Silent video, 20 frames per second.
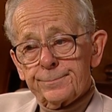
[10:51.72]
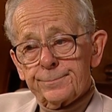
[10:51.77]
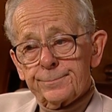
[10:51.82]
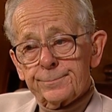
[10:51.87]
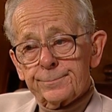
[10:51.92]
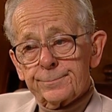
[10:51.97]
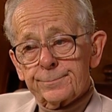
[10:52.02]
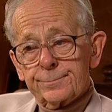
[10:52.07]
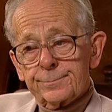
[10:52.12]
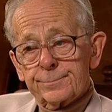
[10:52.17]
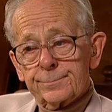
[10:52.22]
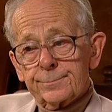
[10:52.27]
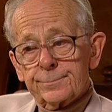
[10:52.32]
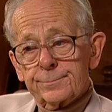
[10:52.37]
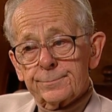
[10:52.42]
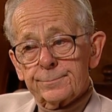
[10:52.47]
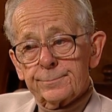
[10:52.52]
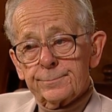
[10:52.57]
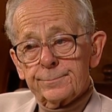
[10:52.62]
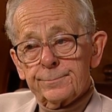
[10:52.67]

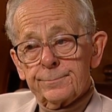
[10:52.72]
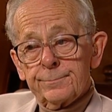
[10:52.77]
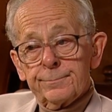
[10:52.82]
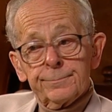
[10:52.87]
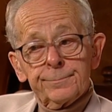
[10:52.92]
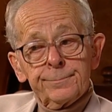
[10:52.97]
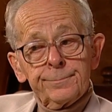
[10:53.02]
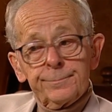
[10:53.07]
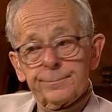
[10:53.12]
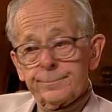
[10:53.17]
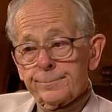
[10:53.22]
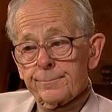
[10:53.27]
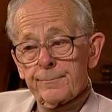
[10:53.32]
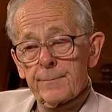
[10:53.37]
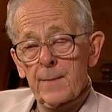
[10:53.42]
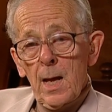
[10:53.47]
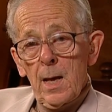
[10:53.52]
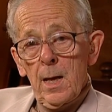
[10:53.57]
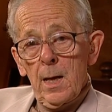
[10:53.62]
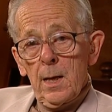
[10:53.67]

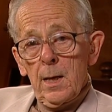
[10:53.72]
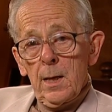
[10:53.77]
No one is speaking in this clip.